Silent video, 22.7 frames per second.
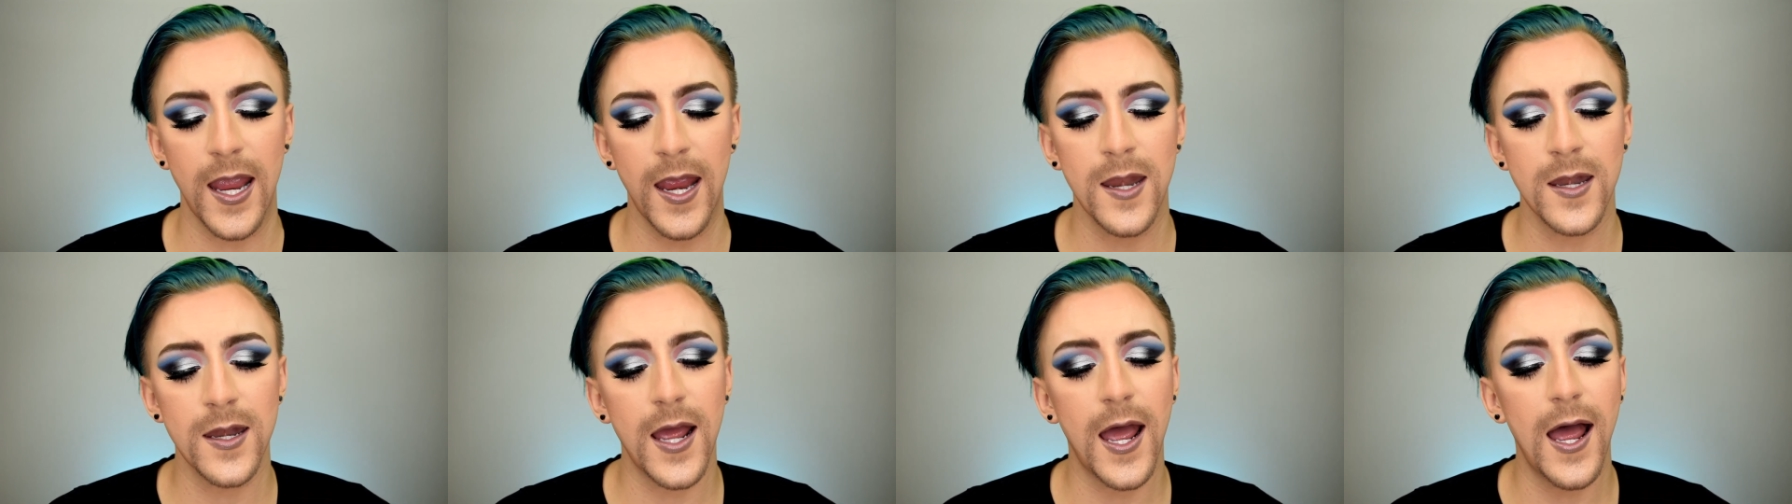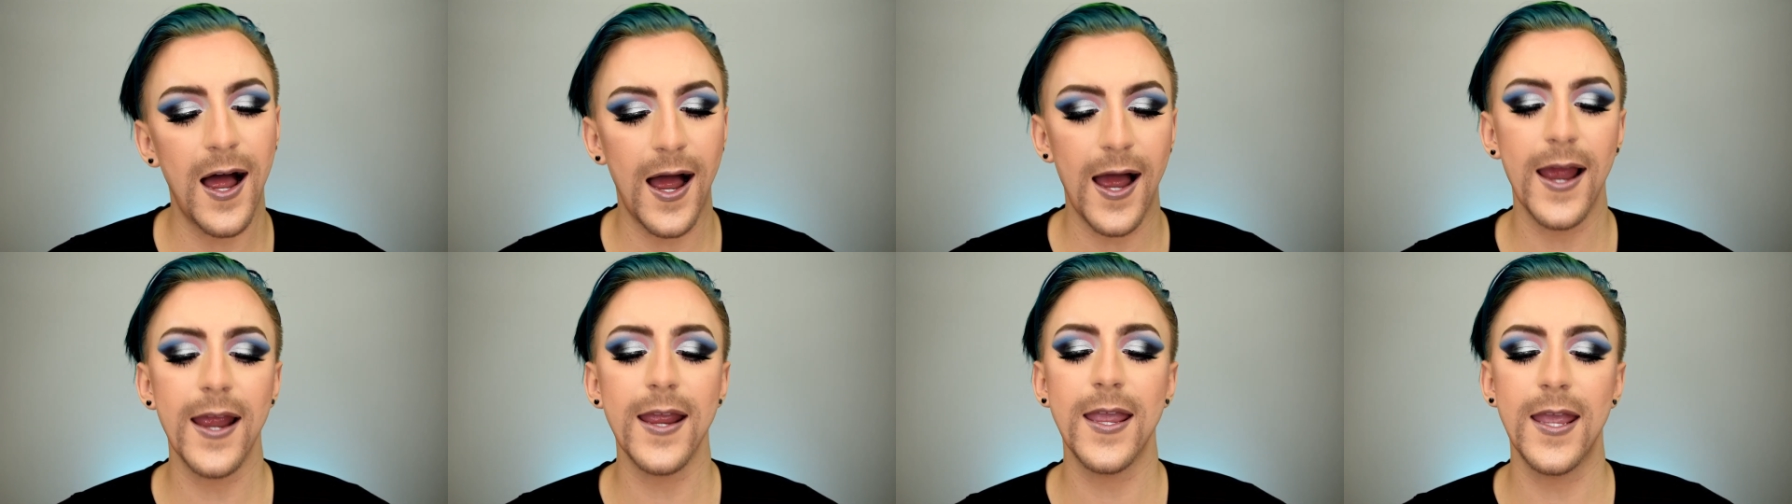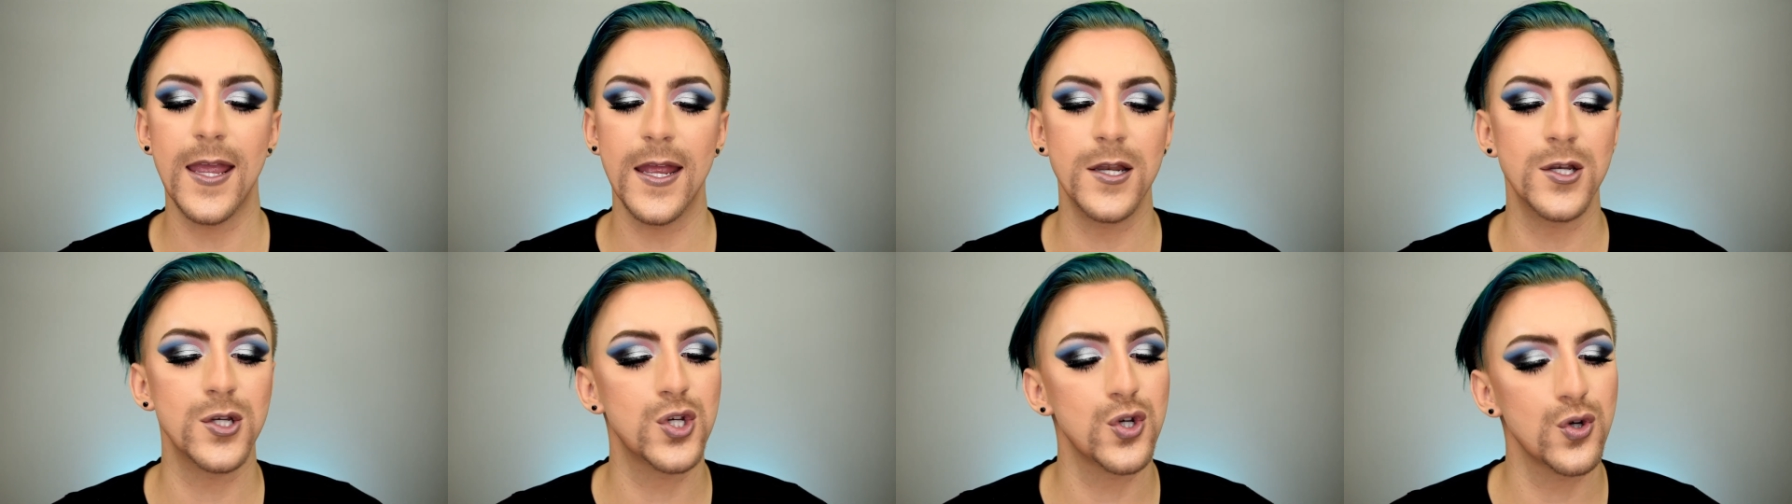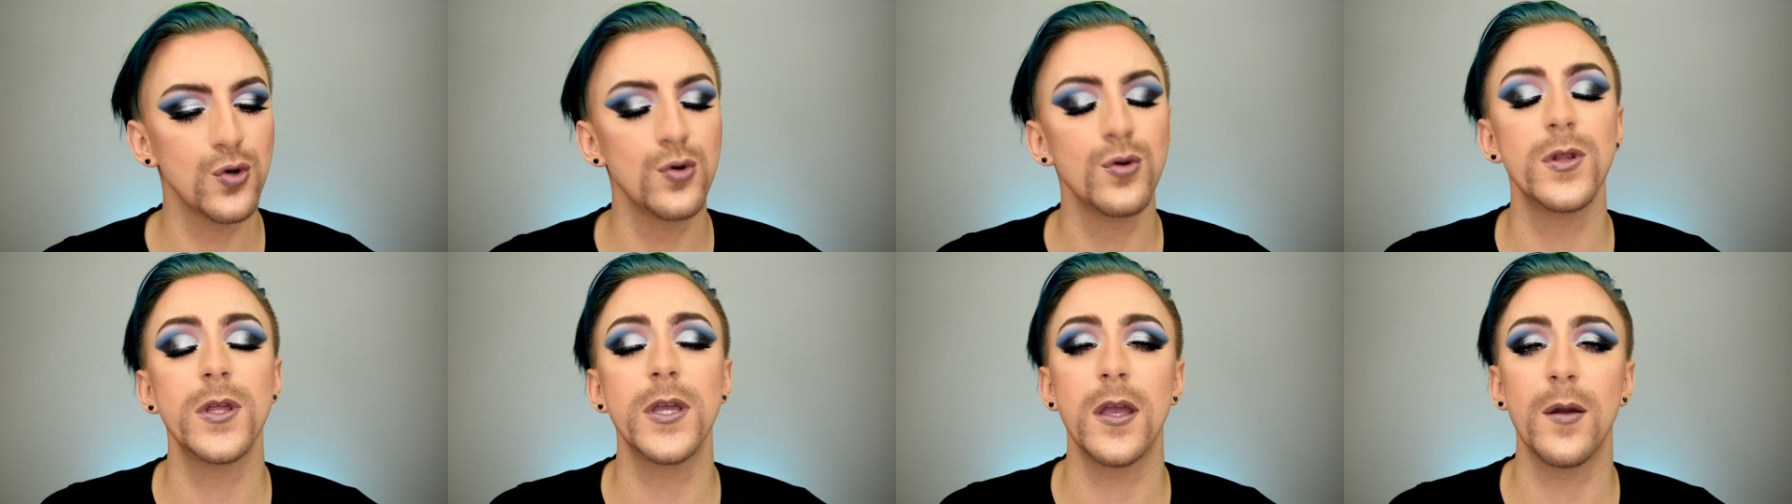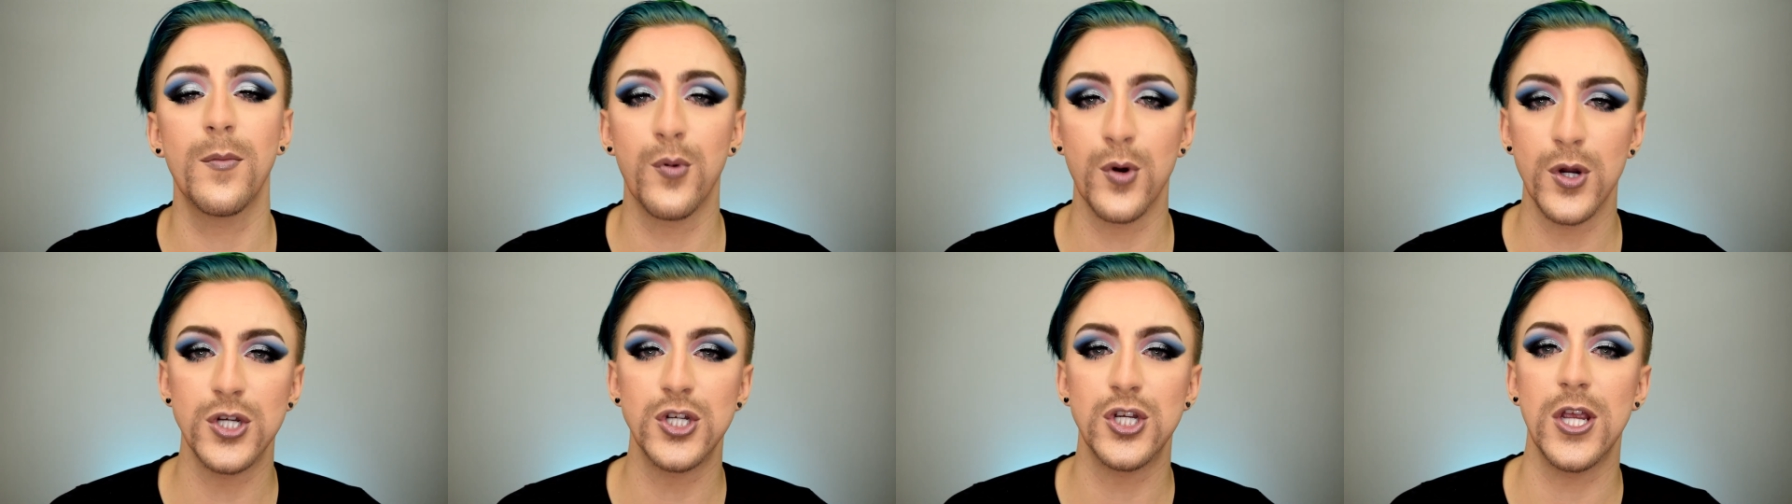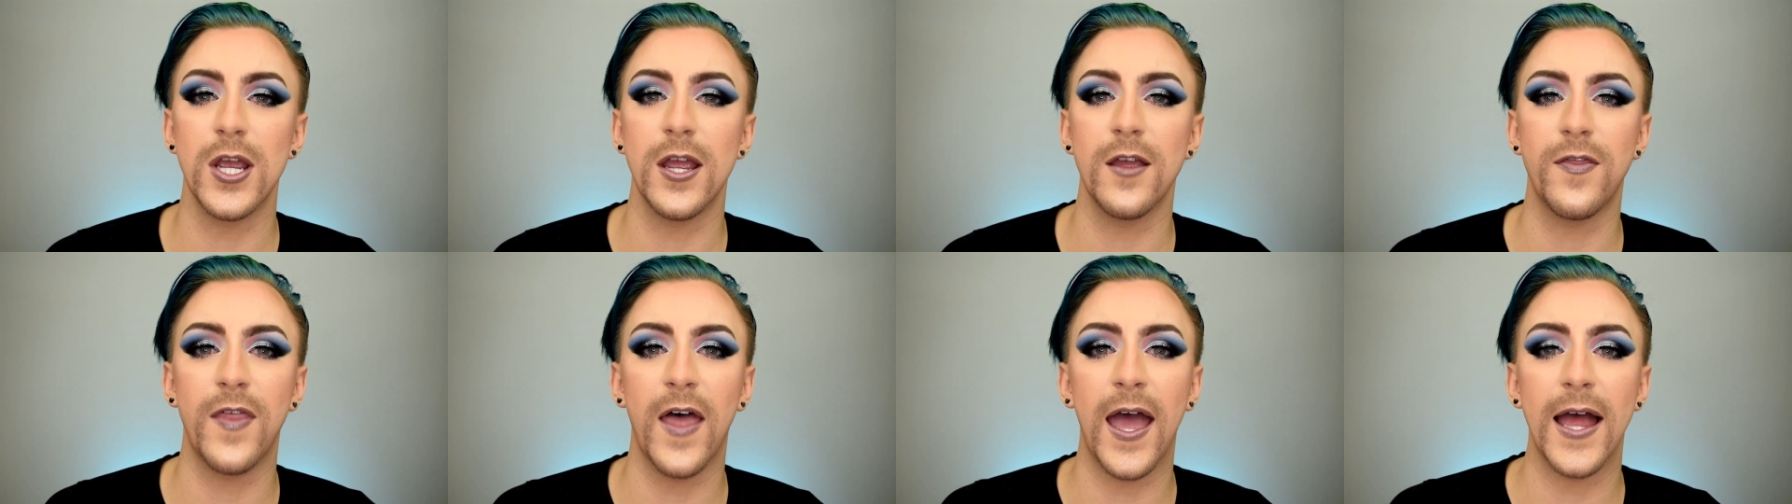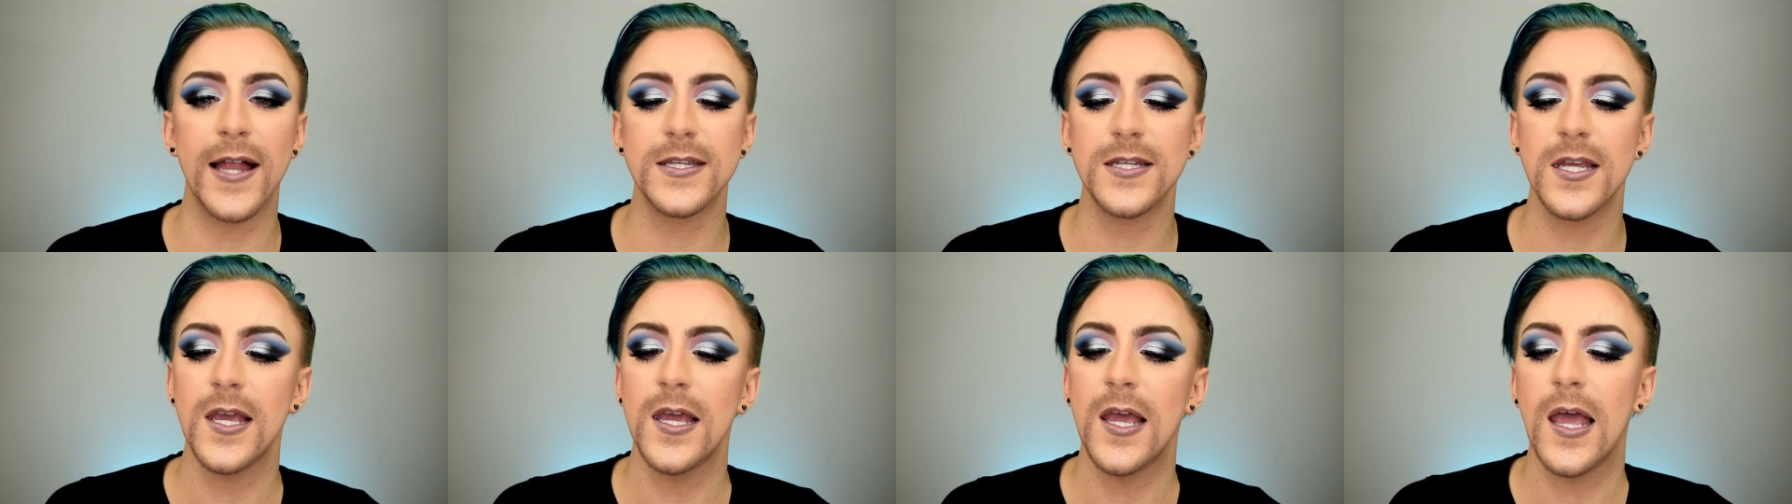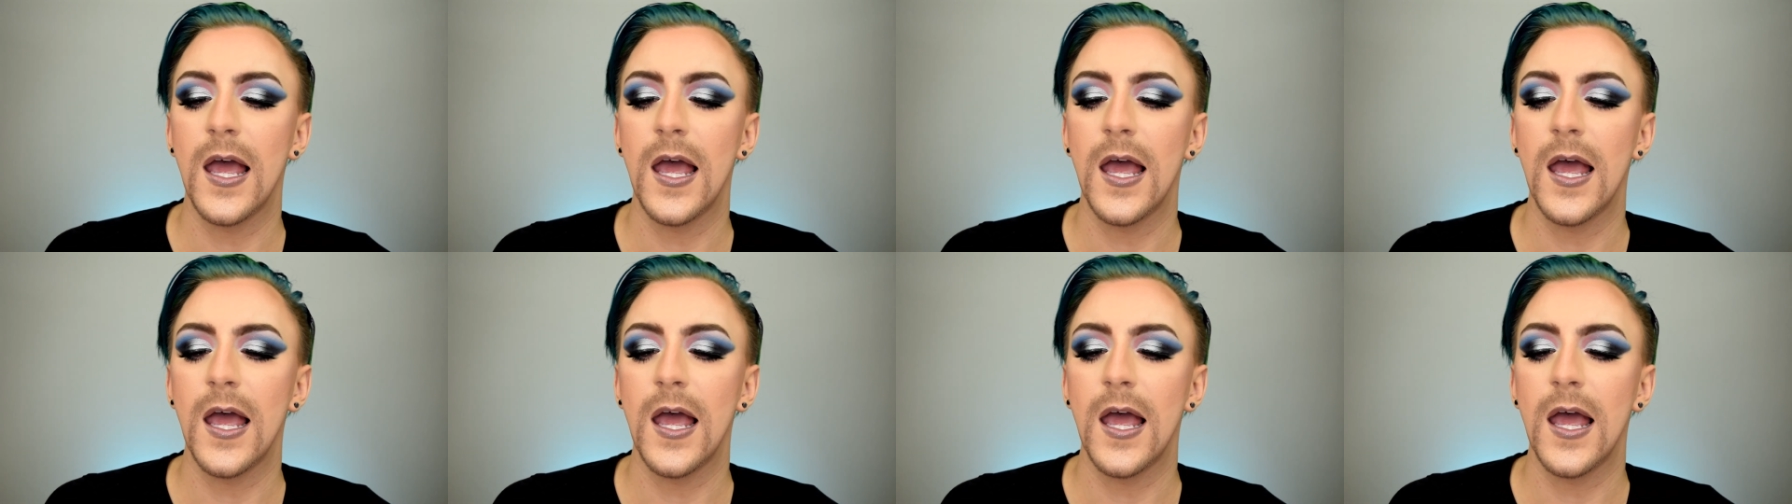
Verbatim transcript: and I can truly appreciate that.